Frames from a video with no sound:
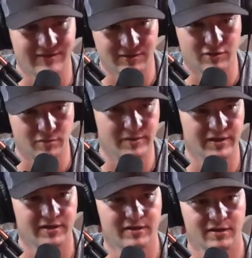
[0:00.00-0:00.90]
a little
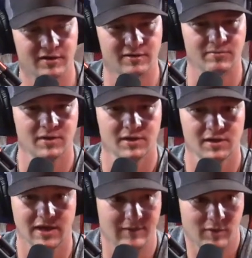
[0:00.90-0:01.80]
bit.
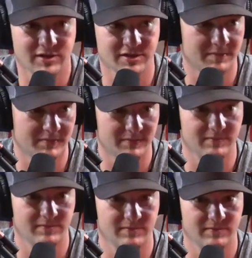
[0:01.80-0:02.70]
I've watched it
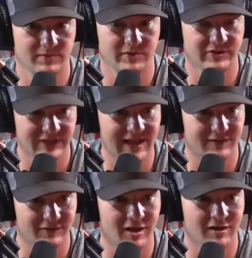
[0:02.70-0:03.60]
decide a
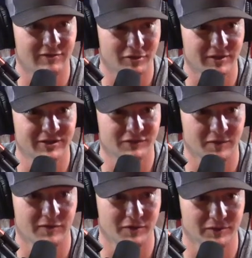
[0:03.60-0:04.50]
lot of careers for
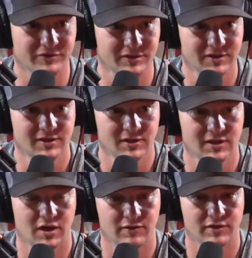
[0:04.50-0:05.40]
folks
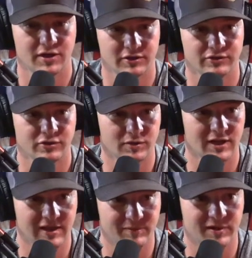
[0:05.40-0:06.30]
over the years of doing
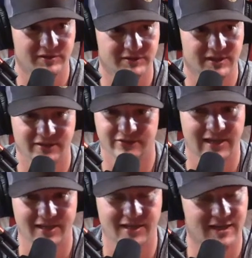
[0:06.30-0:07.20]
live burns. They
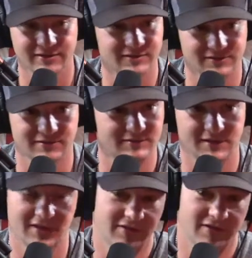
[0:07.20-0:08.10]
decide that
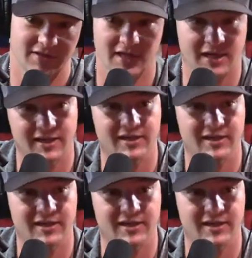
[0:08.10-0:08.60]
they're just not into